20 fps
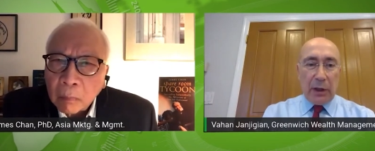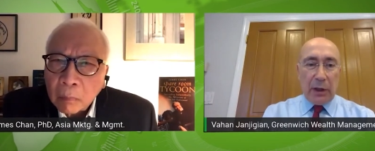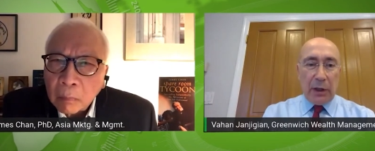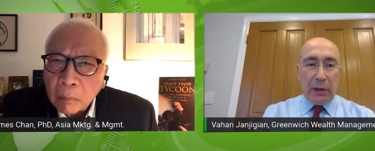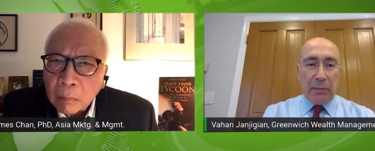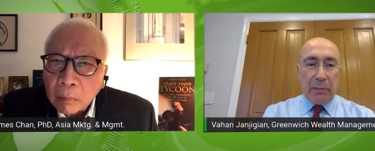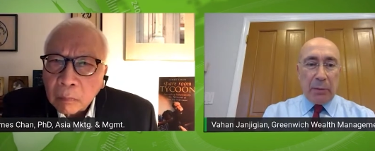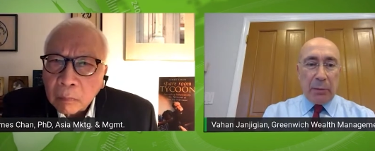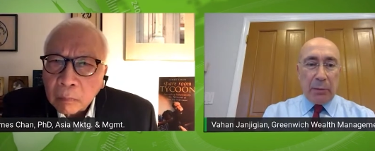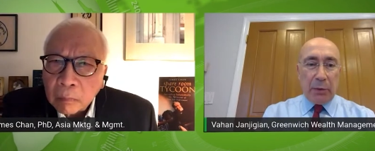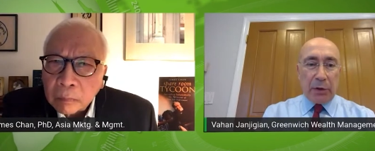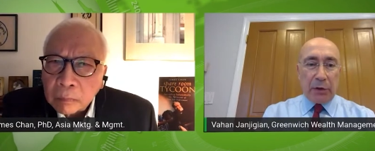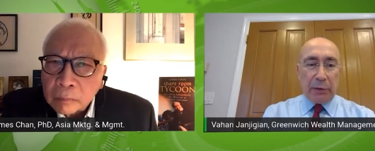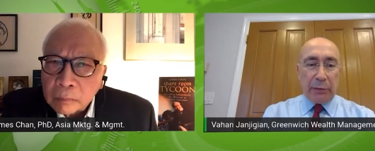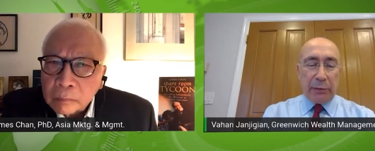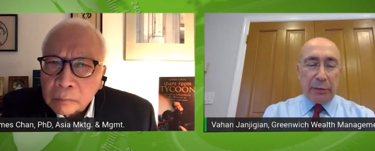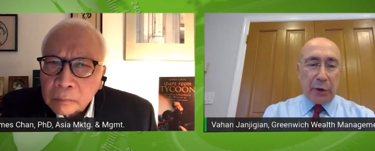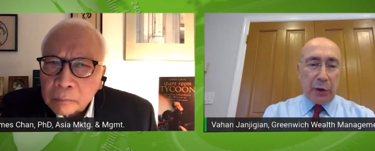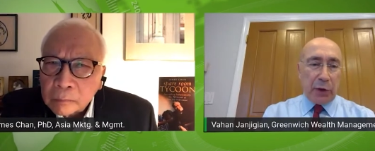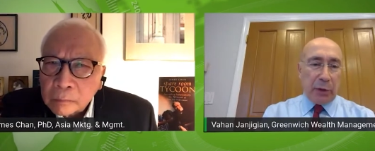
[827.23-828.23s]
Speaker 1: Um, but
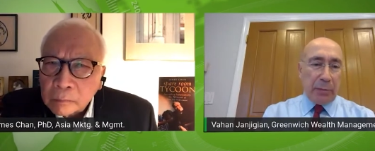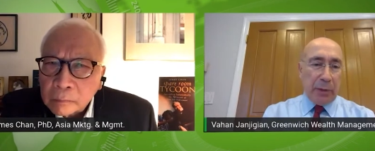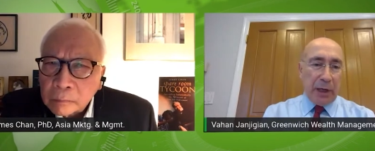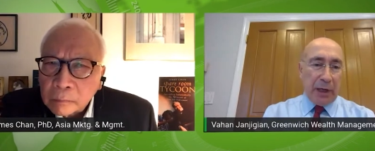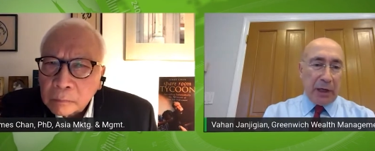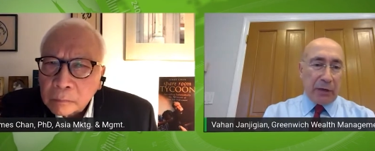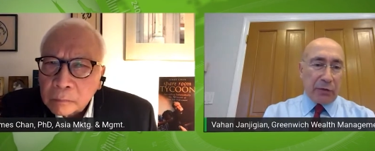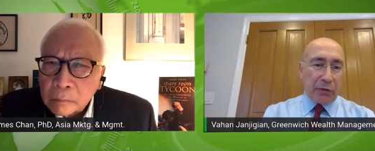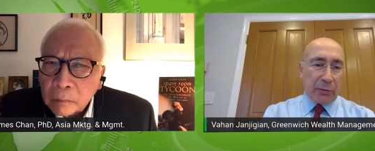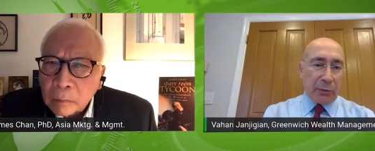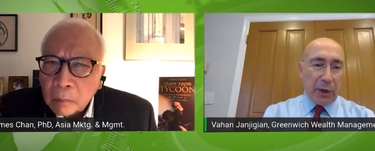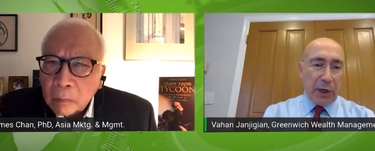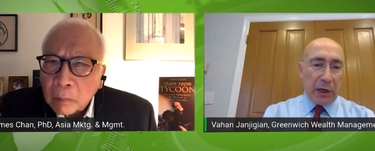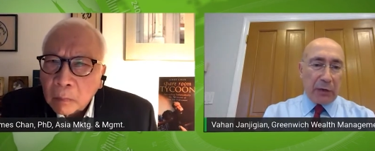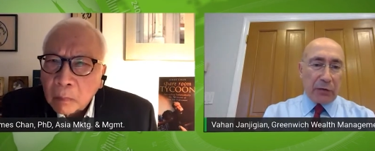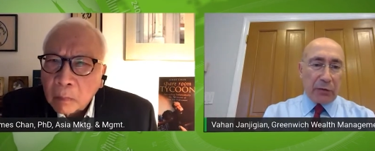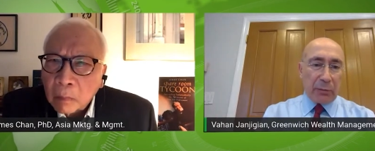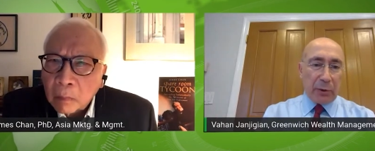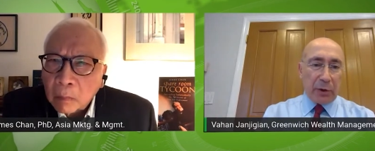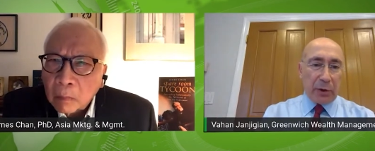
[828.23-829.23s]
the firm has
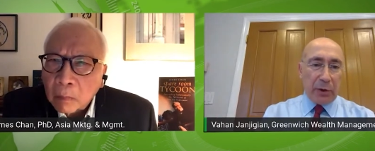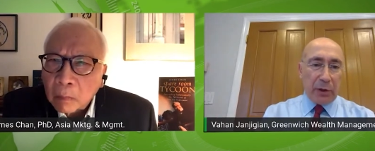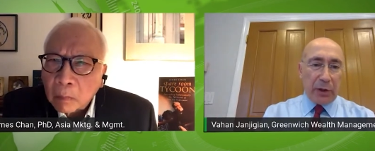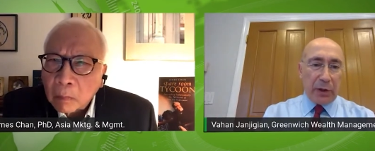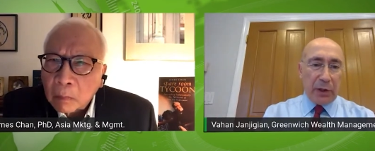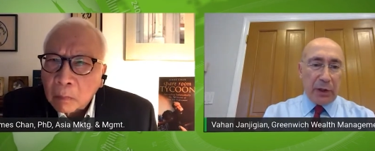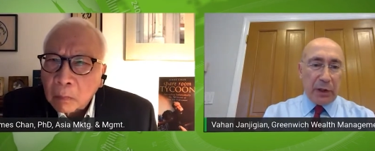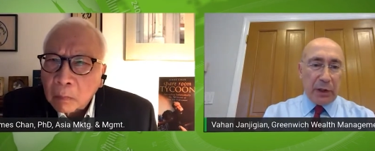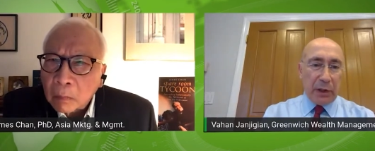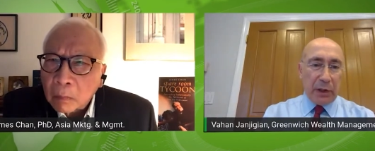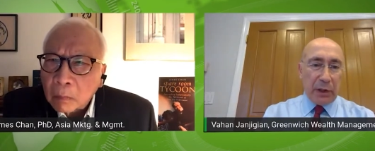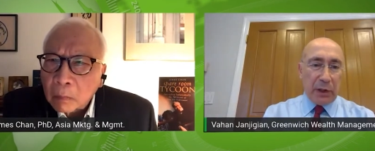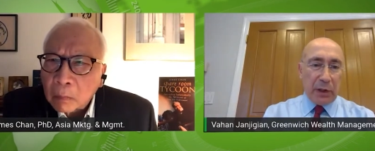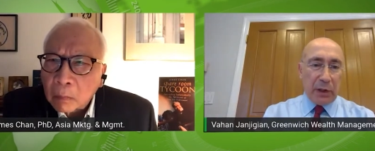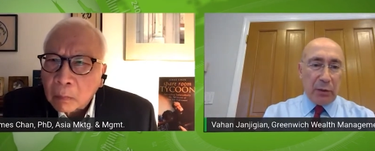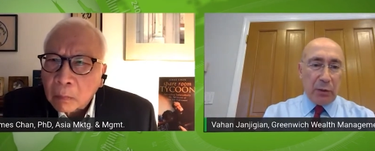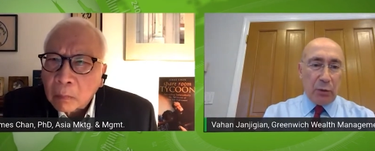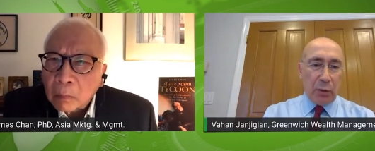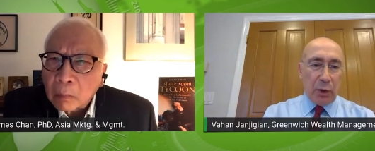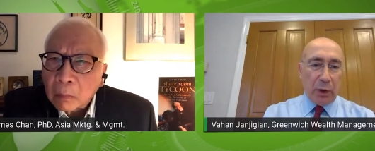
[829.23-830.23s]
approximately uh,
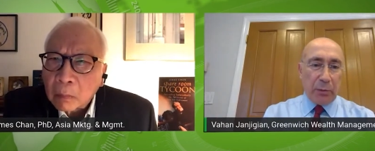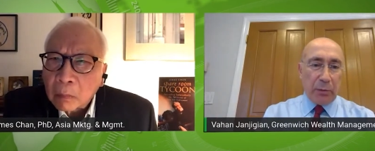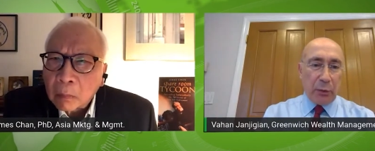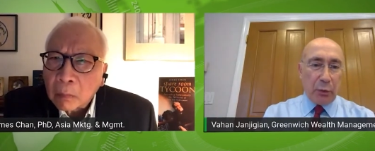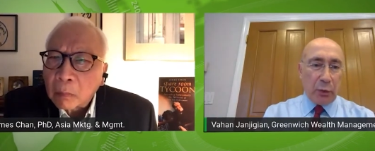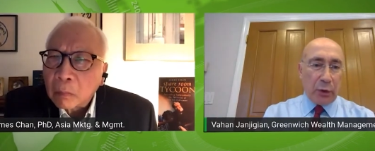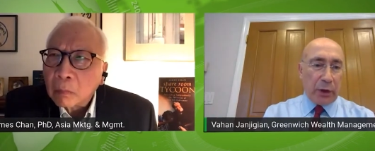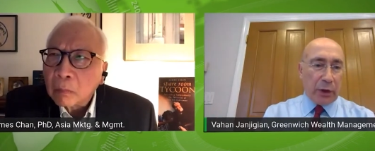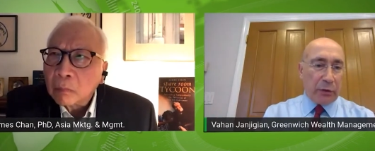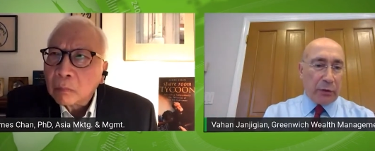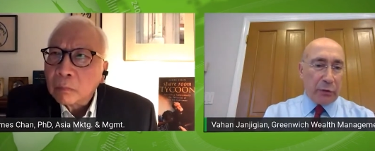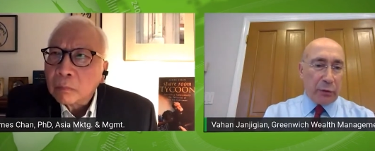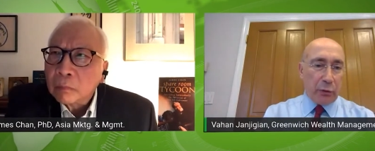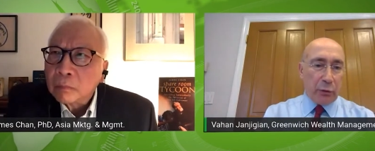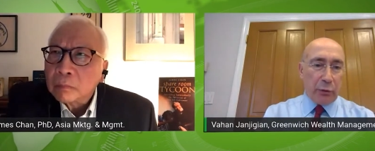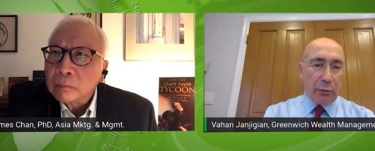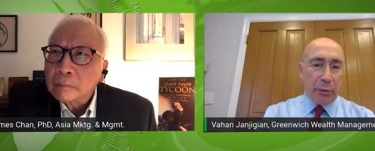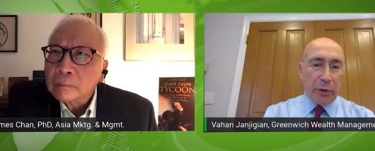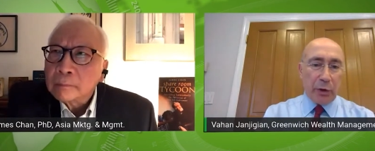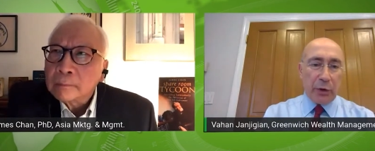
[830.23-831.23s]

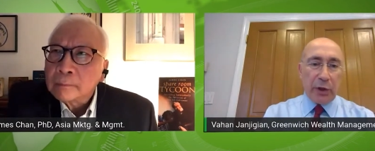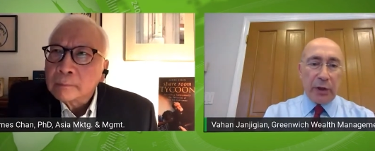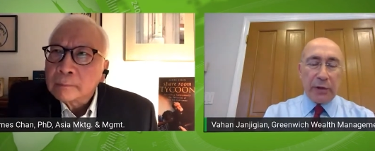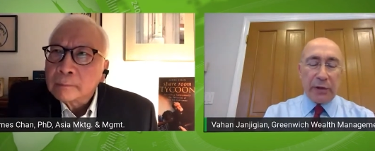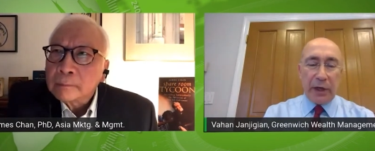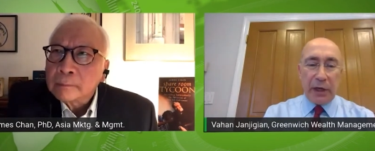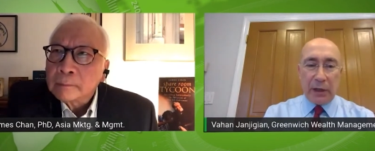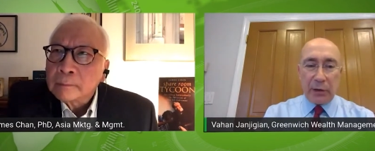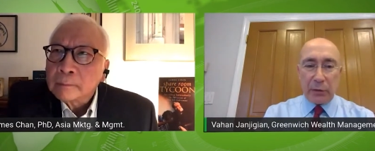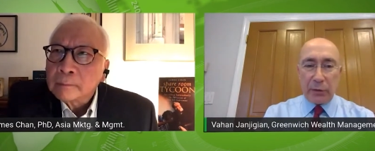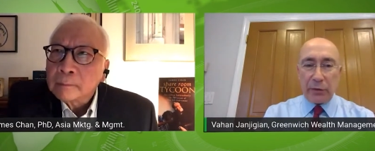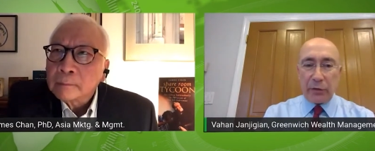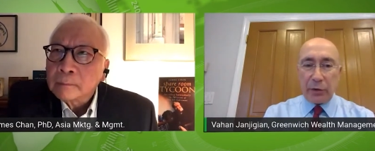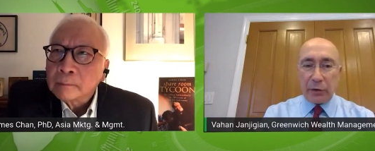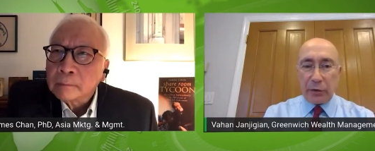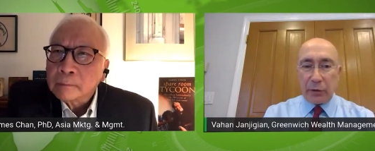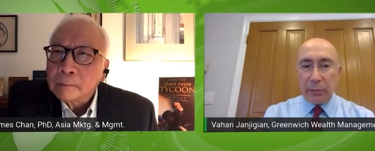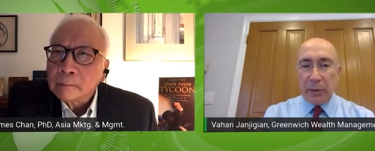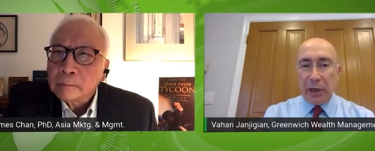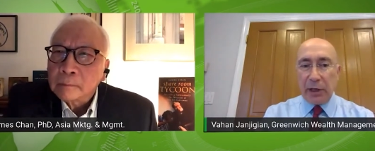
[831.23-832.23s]
1.2 billion dollars
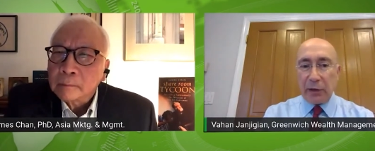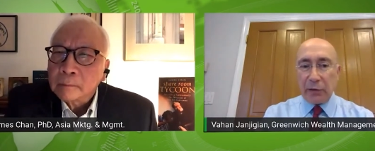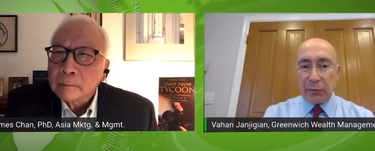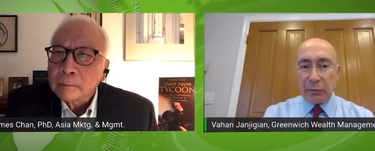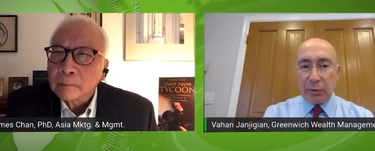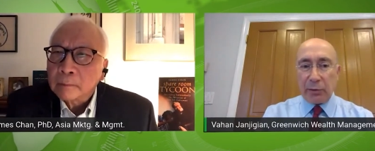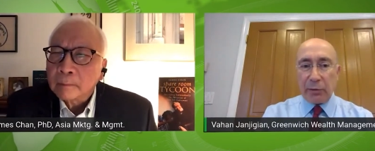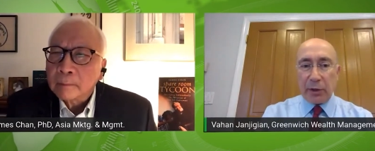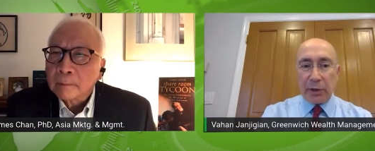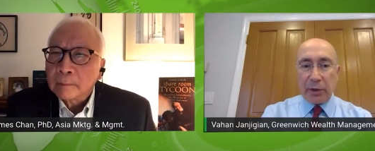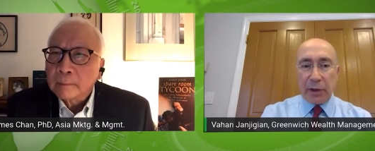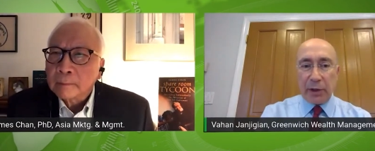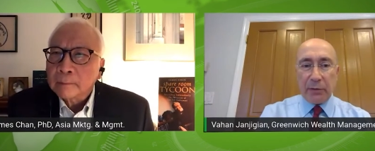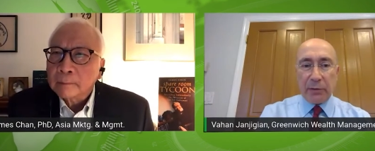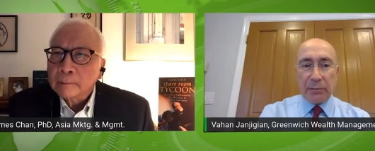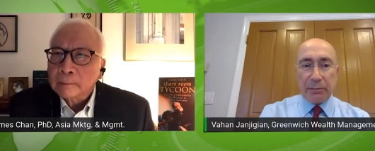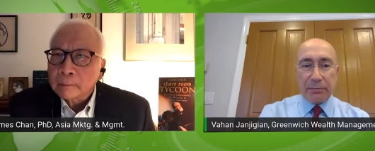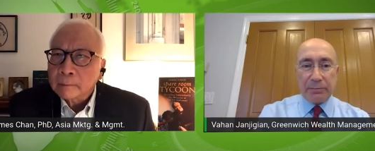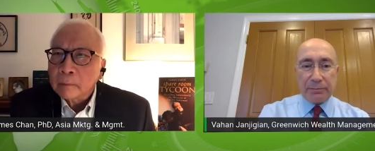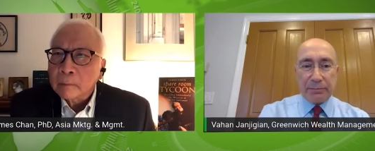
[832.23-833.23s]
under management right
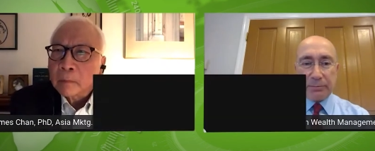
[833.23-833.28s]
now.